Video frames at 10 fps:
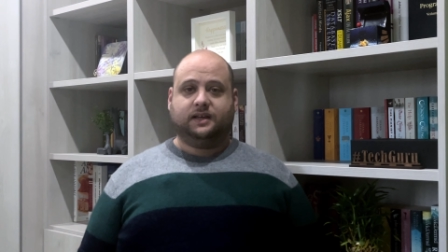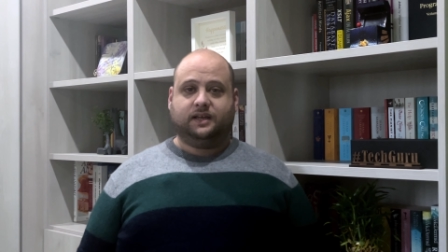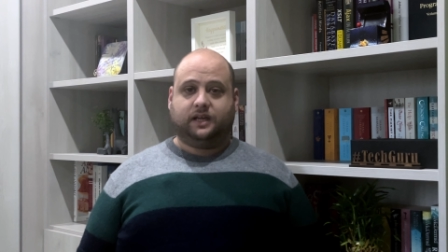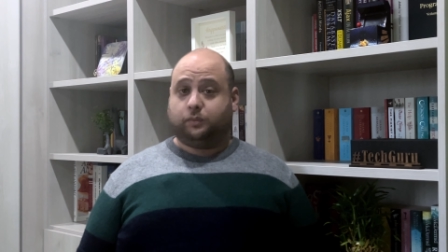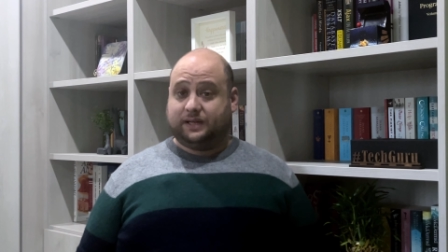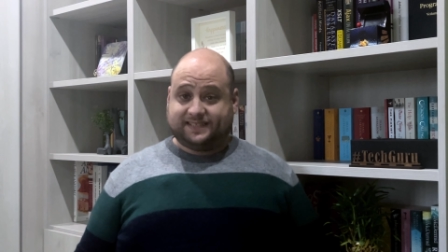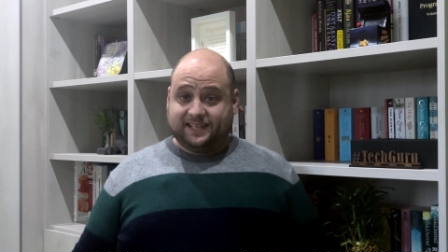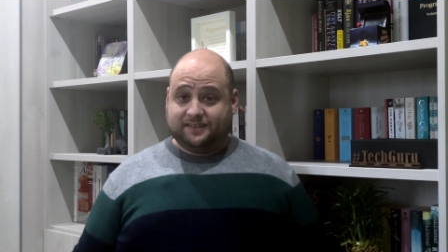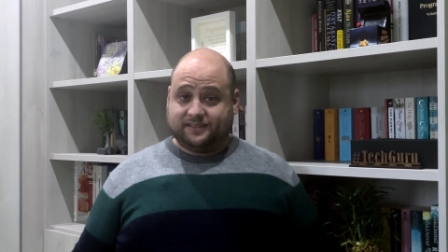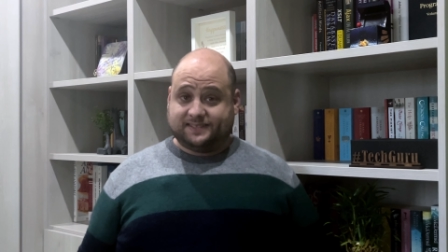and whilst
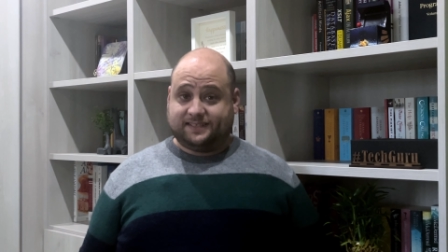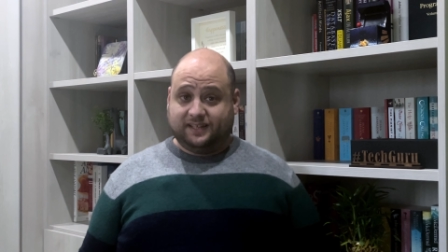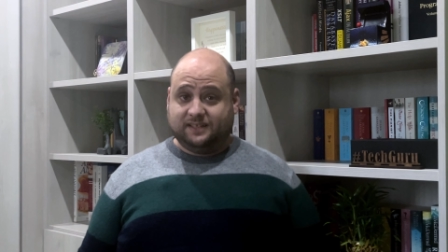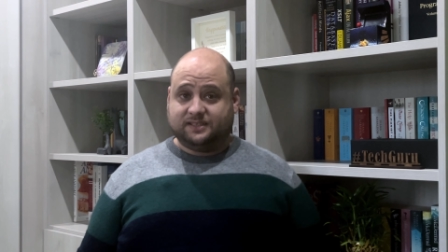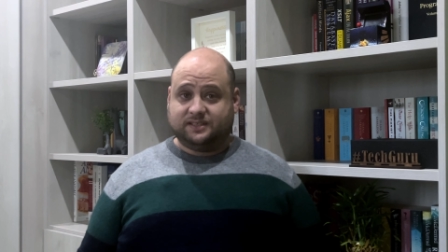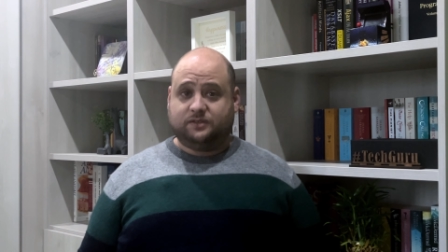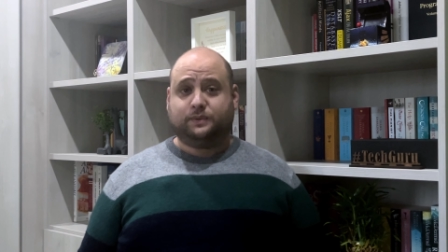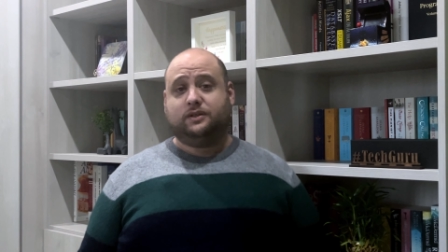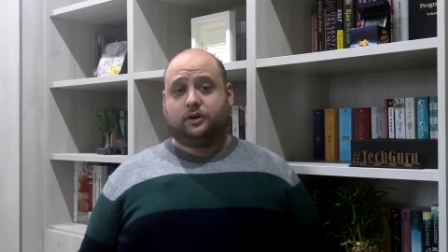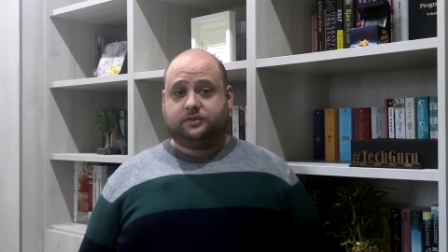interesting, it
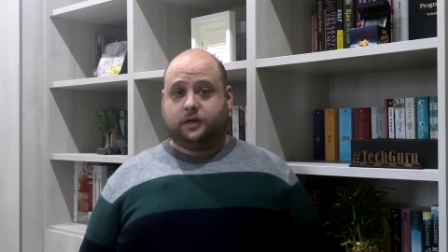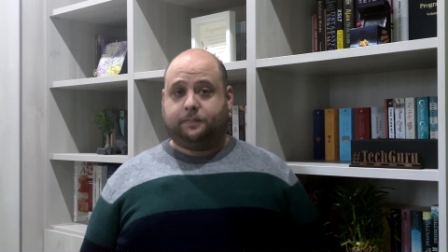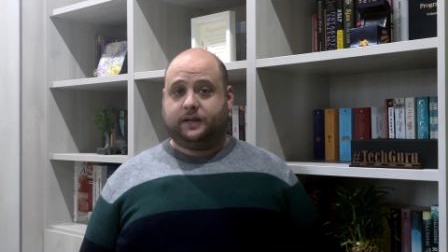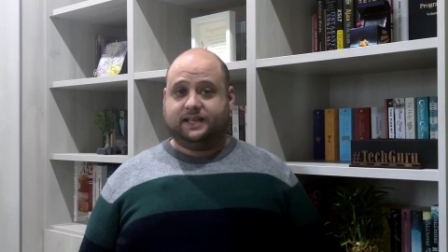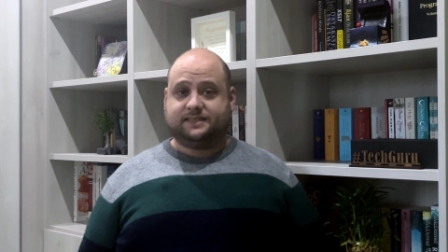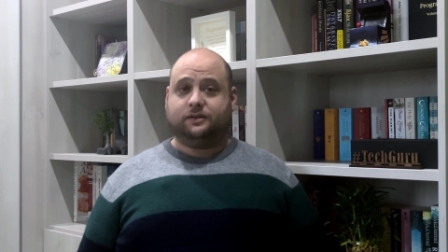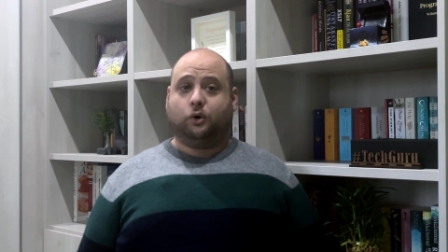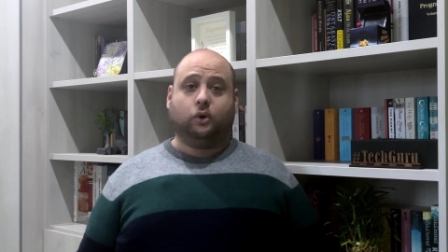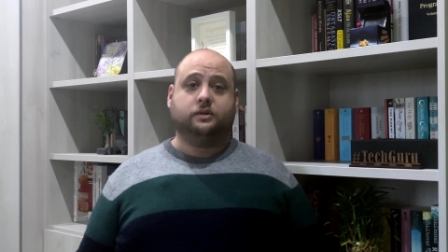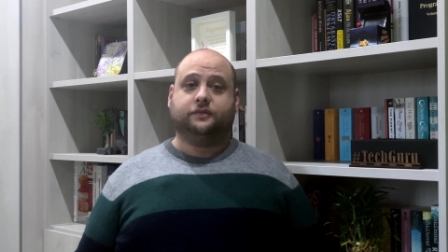will not replace
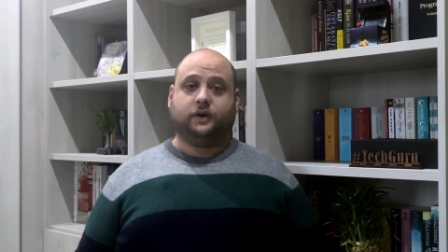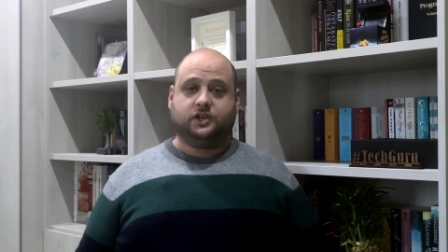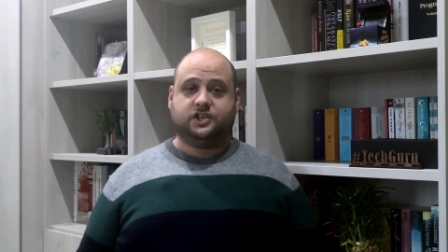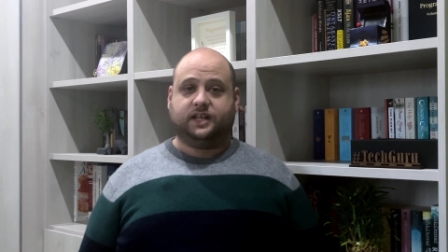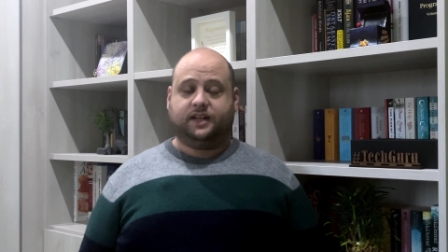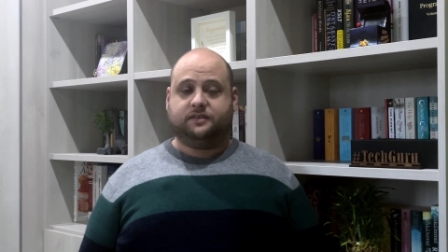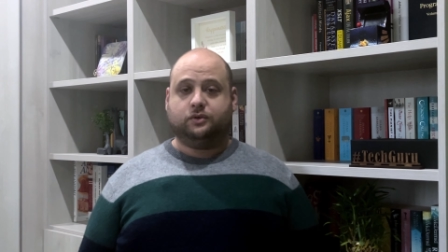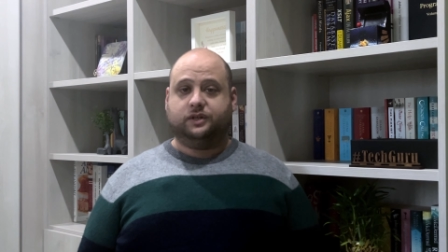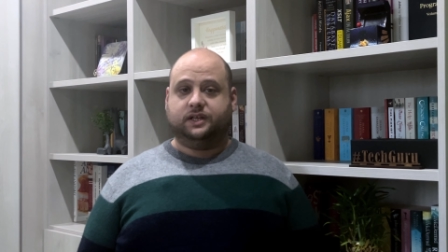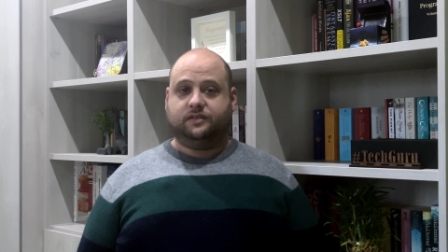all the functionality
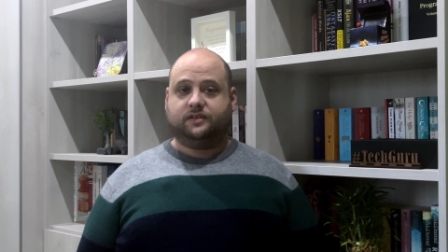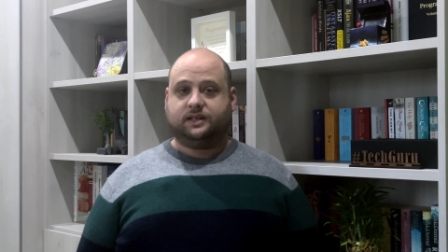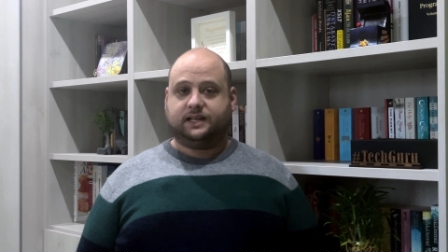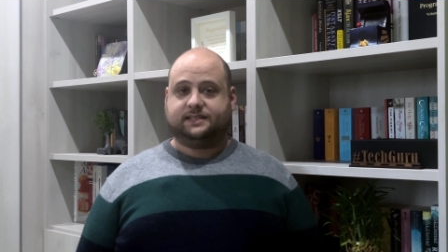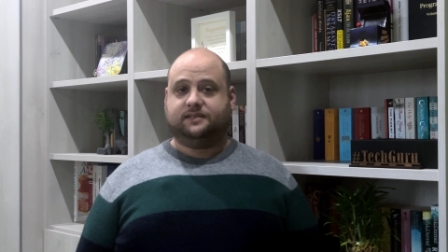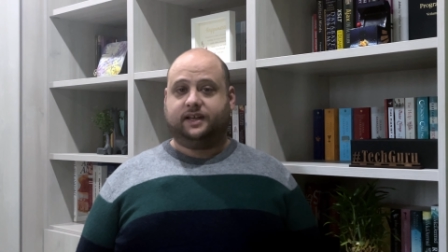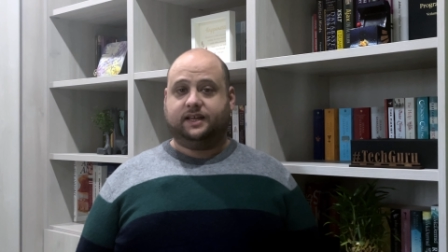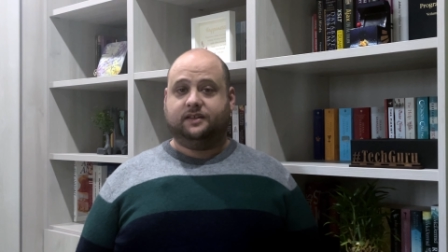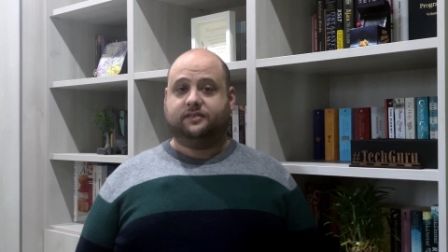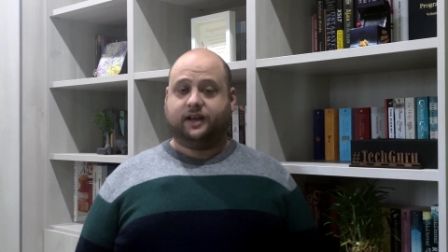you need as a
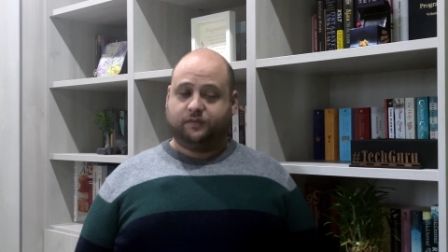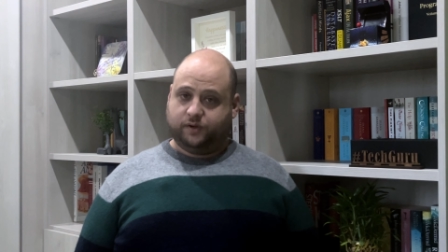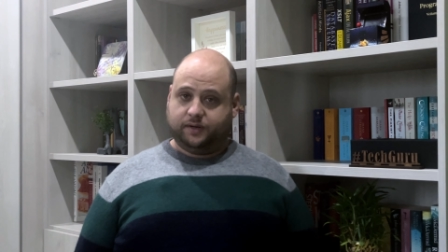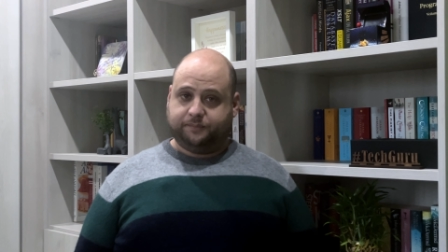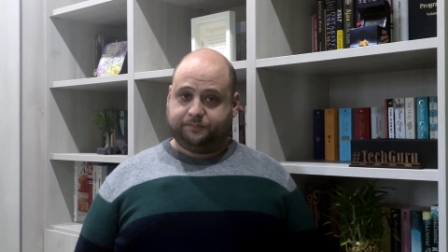daily driver.